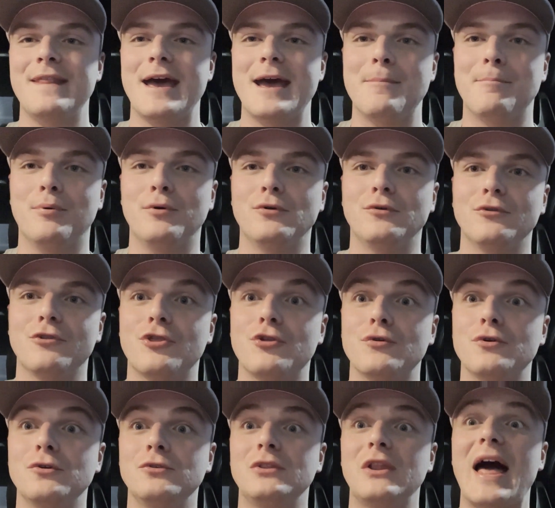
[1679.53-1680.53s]
that pulled
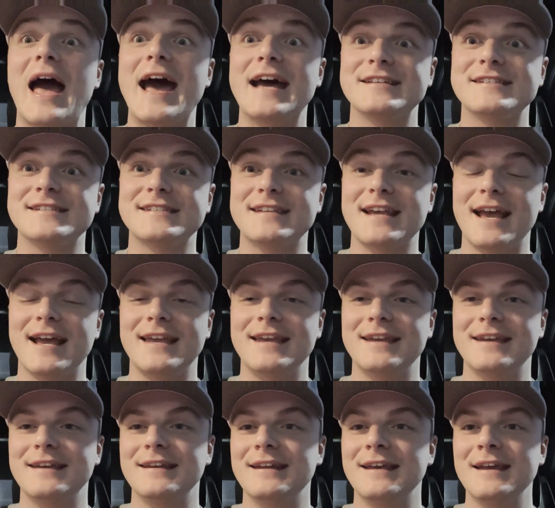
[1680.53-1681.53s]
through last
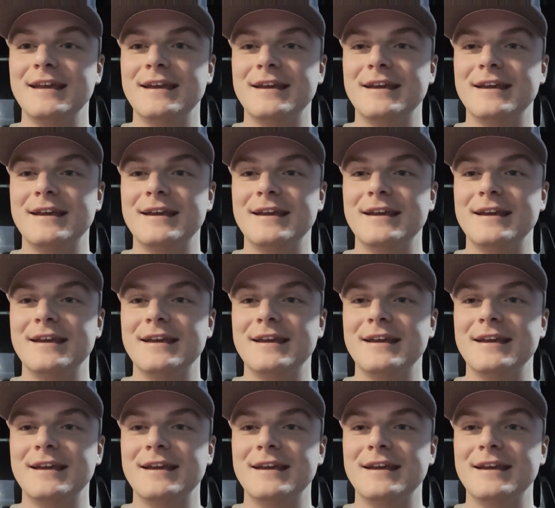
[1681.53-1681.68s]
second,